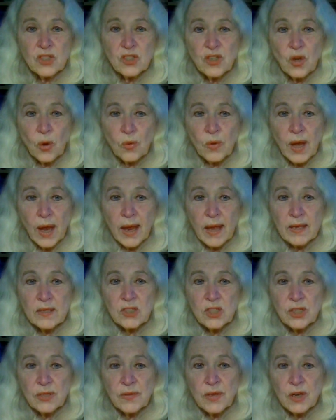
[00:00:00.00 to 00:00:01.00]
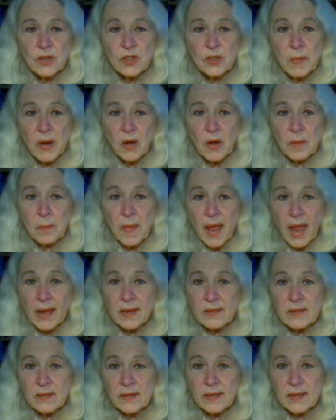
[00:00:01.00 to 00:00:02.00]
Stonehenge. There's Mary
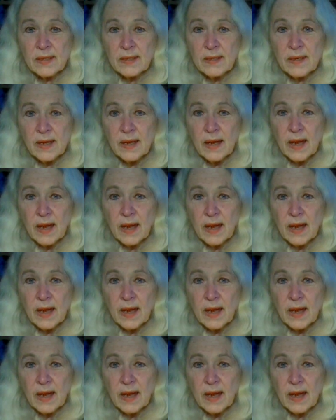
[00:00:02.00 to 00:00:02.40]
Magdalene